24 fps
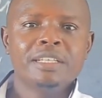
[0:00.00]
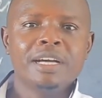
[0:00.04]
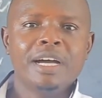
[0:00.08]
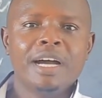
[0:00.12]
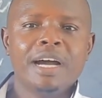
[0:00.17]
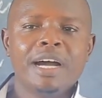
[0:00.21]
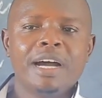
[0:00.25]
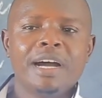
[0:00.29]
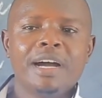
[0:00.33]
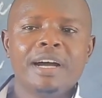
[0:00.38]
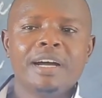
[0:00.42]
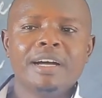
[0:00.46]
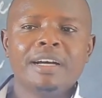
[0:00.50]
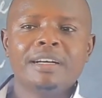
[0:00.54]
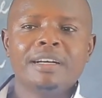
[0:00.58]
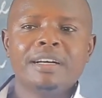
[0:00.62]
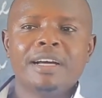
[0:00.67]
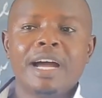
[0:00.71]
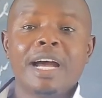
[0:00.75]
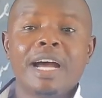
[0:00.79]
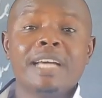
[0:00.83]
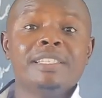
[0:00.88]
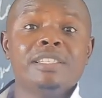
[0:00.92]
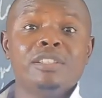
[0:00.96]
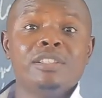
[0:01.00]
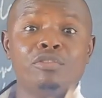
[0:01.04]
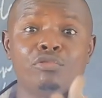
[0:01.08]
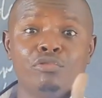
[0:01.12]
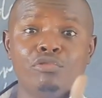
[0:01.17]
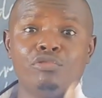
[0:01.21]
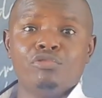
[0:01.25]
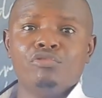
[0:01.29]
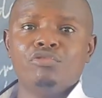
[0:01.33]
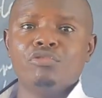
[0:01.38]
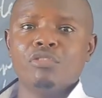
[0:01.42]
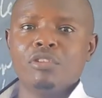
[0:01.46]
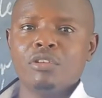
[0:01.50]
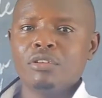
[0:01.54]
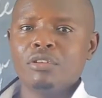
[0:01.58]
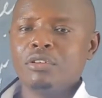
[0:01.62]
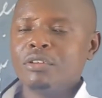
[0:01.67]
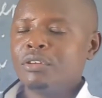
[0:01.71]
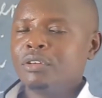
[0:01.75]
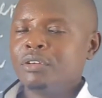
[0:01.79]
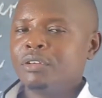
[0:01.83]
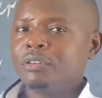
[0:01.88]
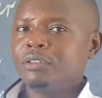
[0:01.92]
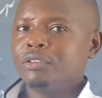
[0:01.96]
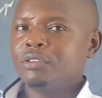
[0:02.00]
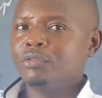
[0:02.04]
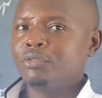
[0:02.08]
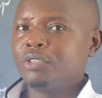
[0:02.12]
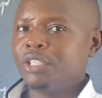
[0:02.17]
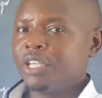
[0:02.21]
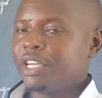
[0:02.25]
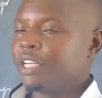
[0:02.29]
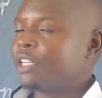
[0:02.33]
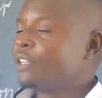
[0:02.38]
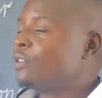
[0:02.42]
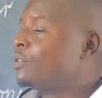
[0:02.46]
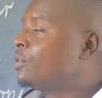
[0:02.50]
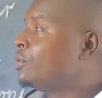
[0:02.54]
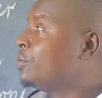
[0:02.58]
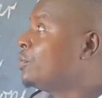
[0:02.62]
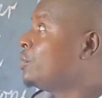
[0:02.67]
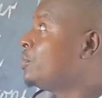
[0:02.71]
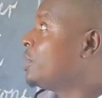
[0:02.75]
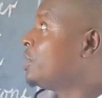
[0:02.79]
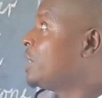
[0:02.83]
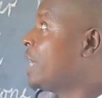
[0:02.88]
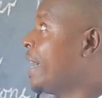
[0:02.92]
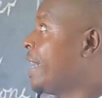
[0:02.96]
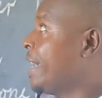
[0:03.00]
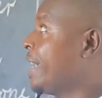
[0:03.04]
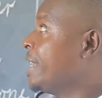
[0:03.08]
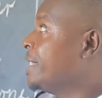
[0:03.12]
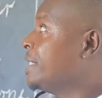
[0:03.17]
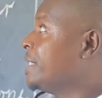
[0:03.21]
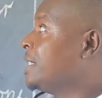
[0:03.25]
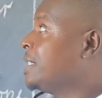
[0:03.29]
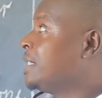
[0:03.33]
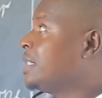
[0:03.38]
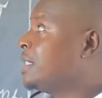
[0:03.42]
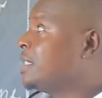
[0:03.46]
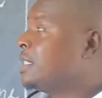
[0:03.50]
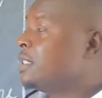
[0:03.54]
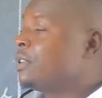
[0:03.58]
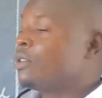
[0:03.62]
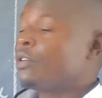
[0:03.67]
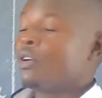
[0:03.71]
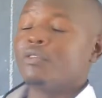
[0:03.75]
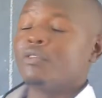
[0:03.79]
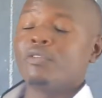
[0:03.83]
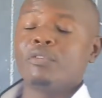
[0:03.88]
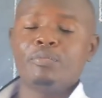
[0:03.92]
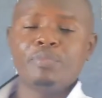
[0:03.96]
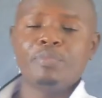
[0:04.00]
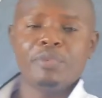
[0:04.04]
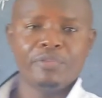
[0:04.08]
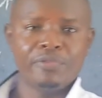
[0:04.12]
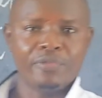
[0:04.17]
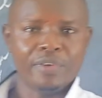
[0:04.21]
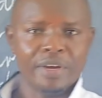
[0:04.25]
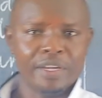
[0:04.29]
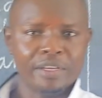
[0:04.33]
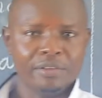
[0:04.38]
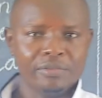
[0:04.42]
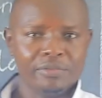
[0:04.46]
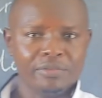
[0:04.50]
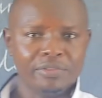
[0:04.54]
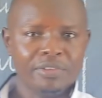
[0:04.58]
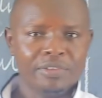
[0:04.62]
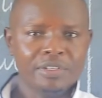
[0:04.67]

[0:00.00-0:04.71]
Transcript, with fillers: uh, as usual, to take you through science of P5.